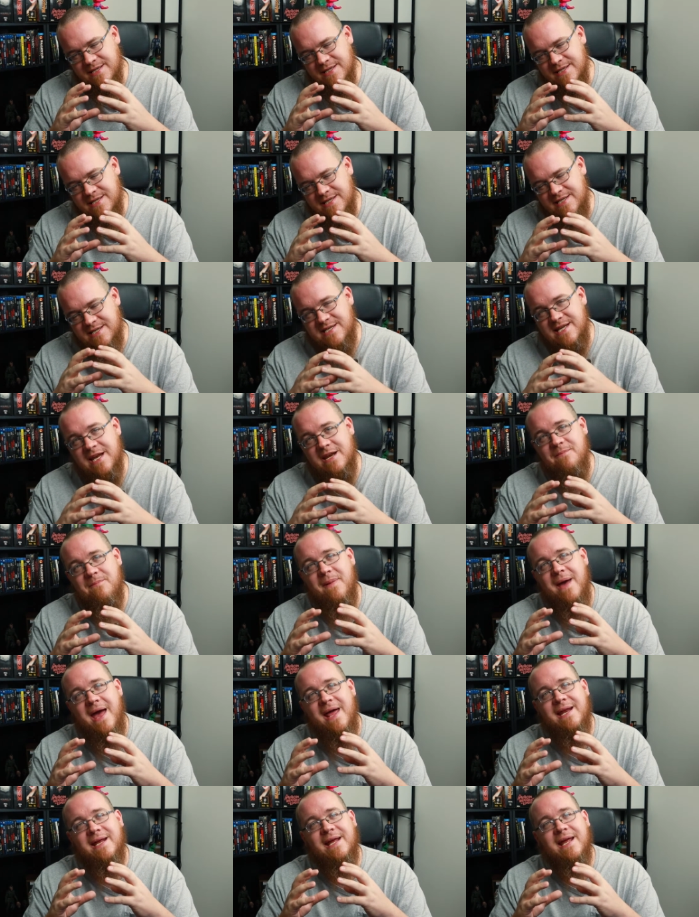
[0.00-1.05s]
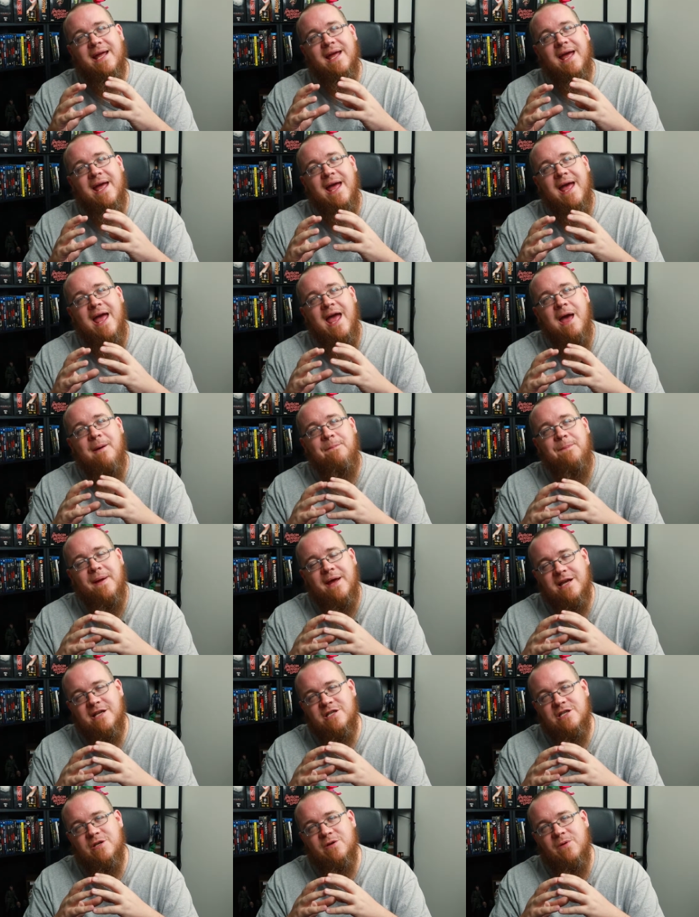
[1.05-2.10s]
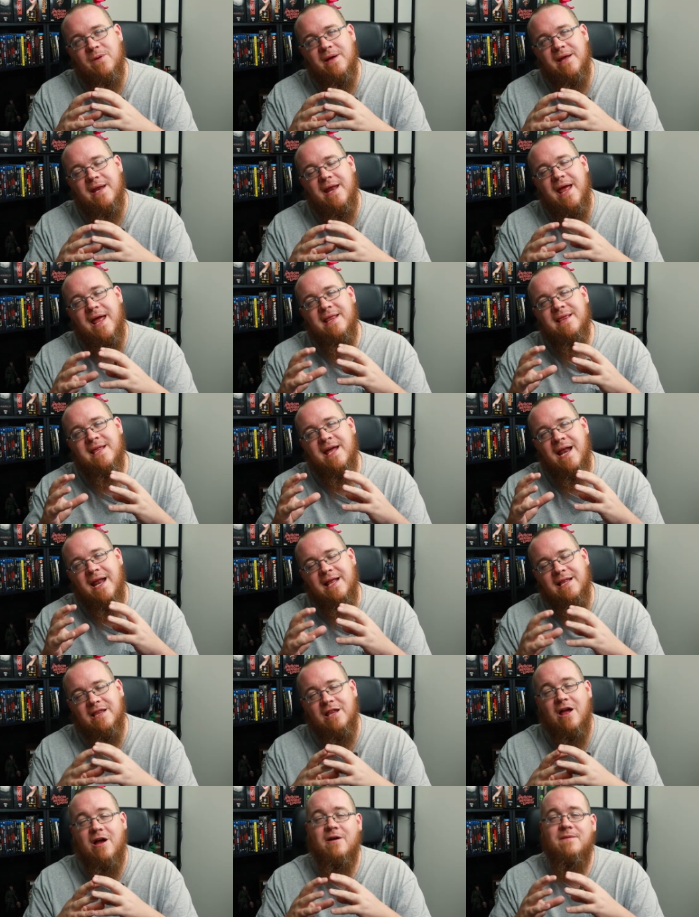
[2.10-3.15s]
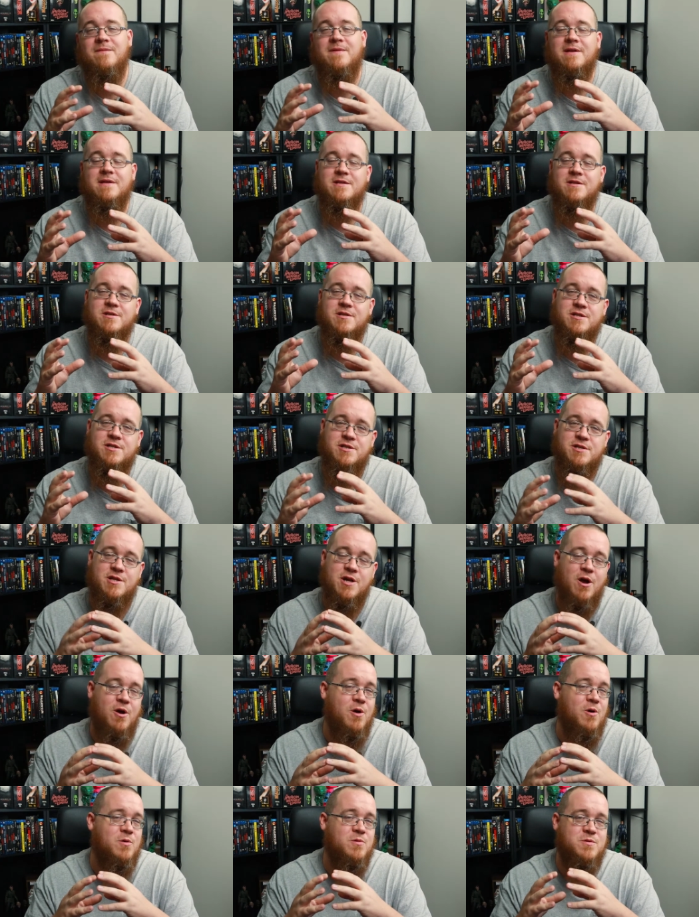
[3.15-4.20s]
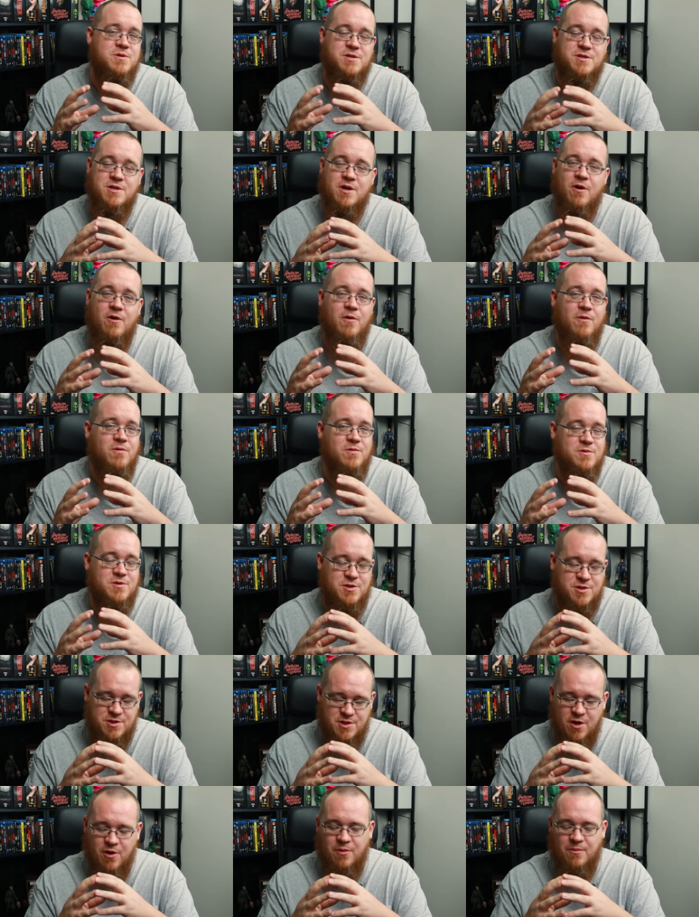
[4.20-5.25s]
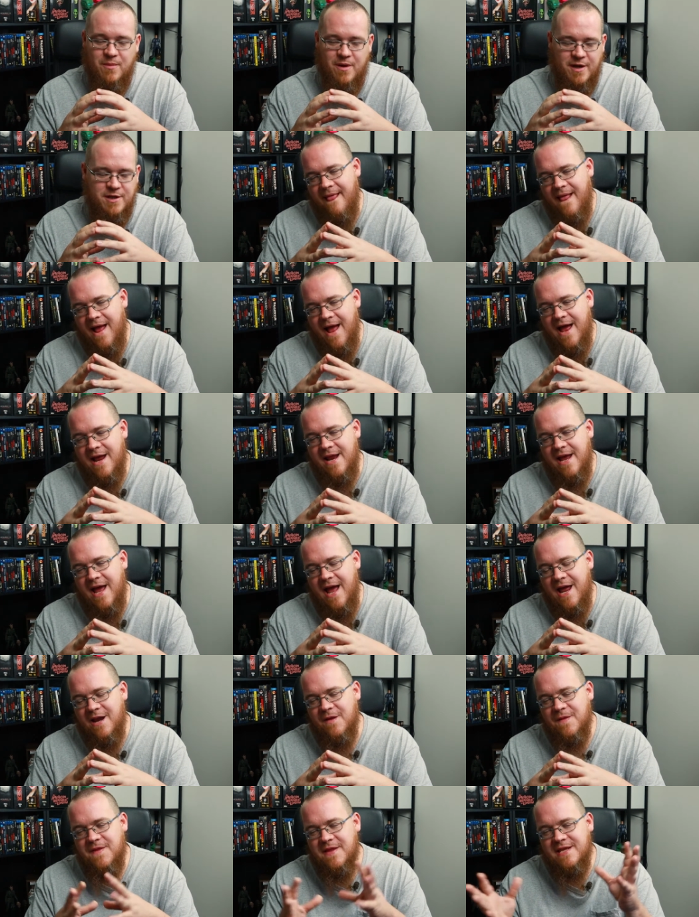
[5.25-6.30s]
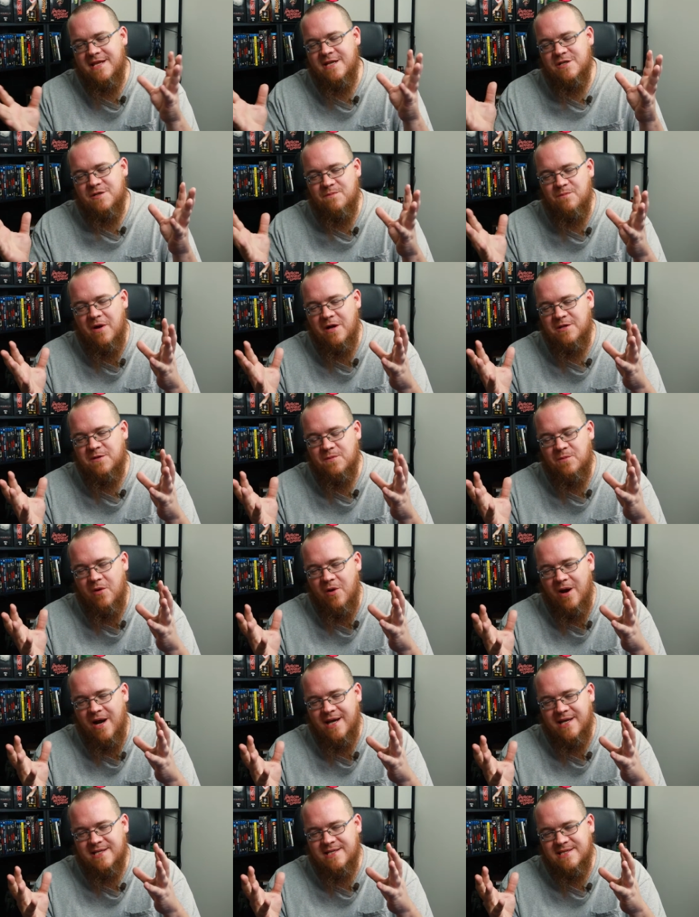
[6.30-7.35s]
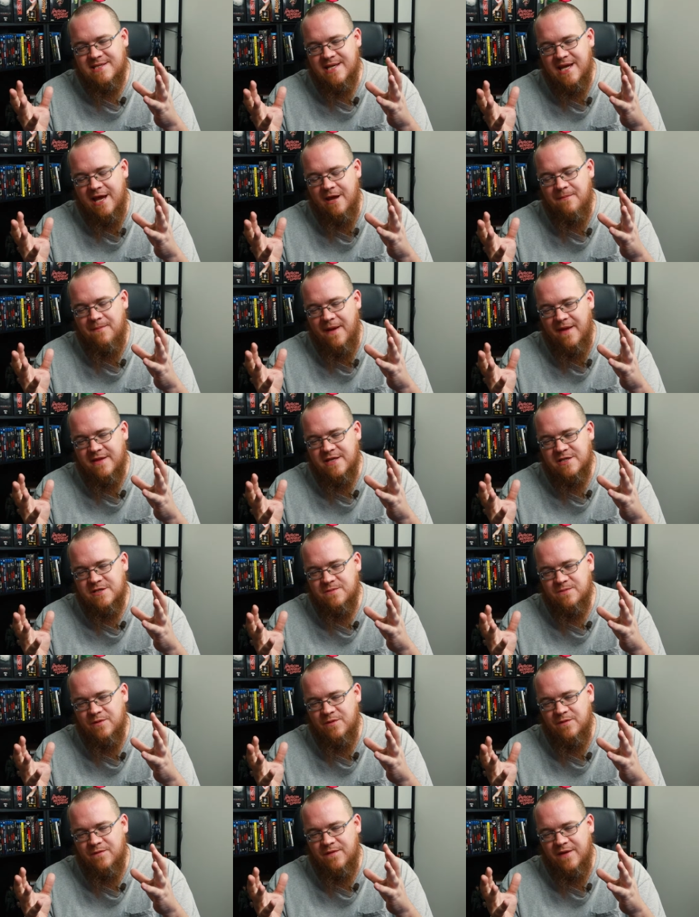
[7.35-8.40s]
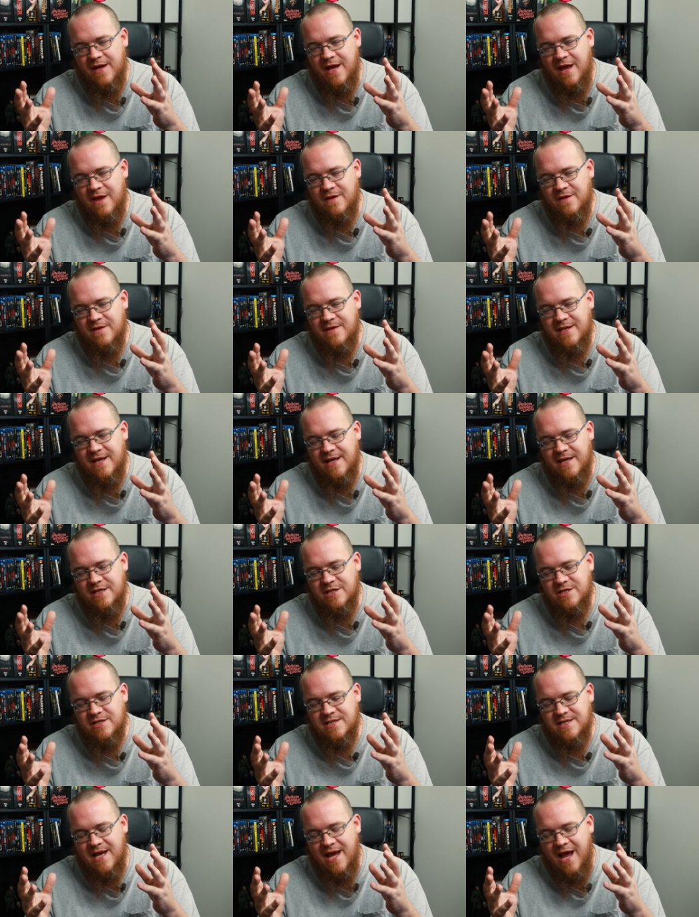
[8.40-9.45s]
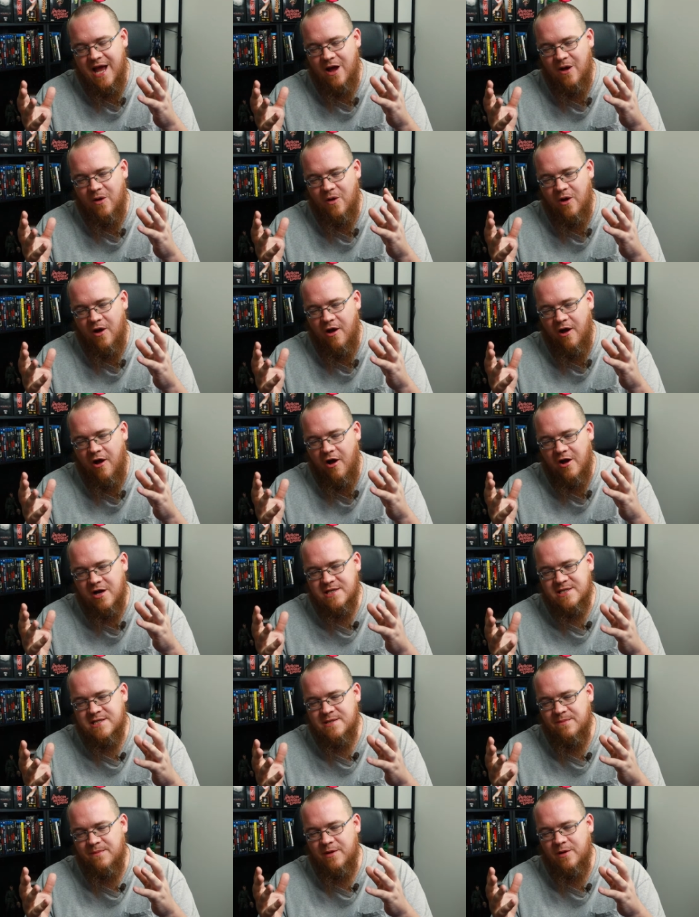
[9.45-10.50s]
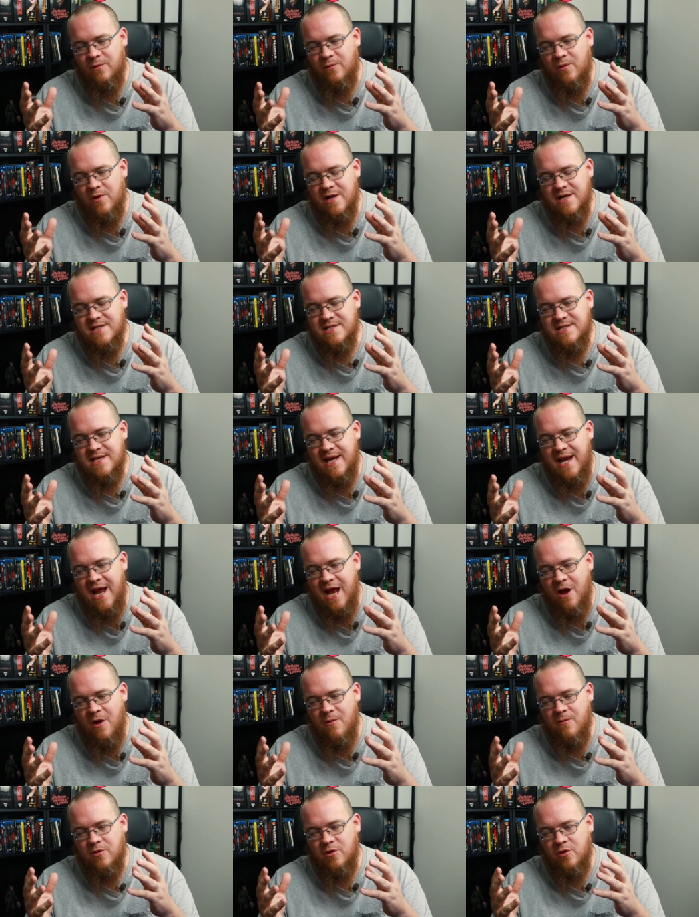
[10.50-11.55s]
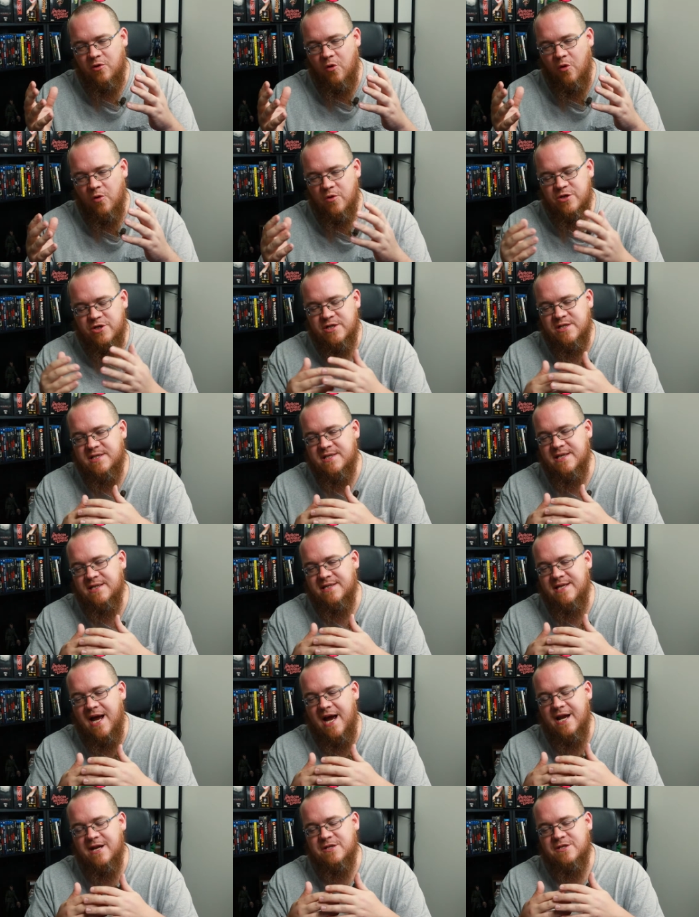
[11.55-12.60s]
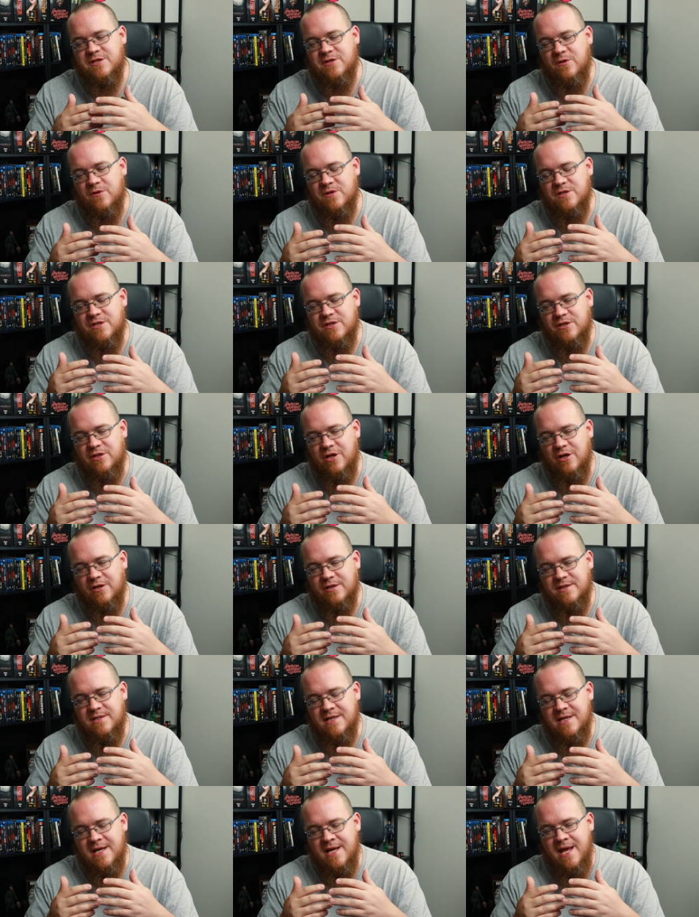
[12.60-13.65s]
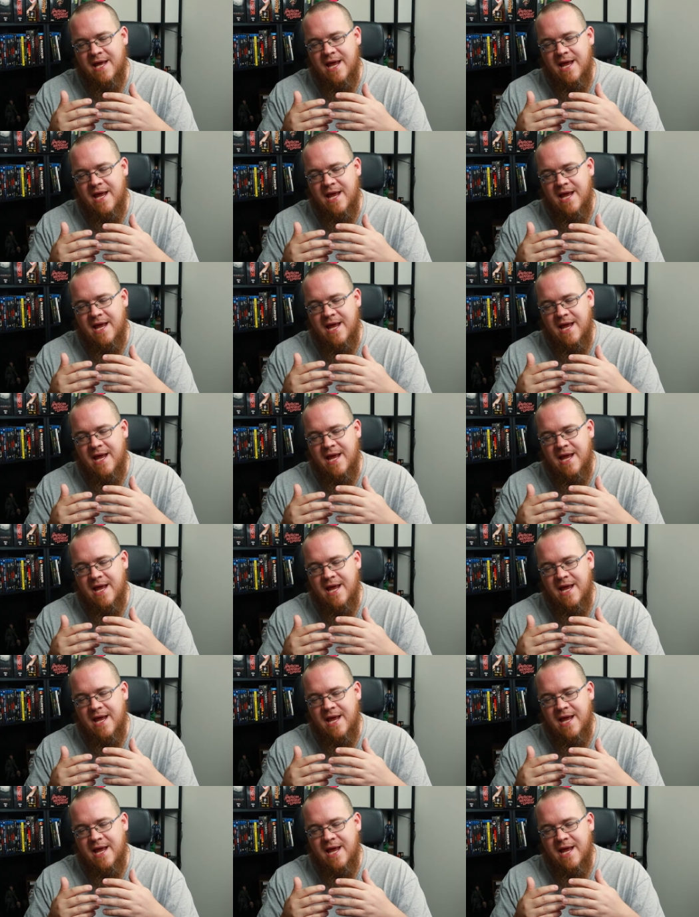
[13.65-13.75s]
cinematic epic to it that I loved so so so much. I, I don't think there's much more I can say about this movie other than just how awesome it was and how gorgeous the dinosaurs looked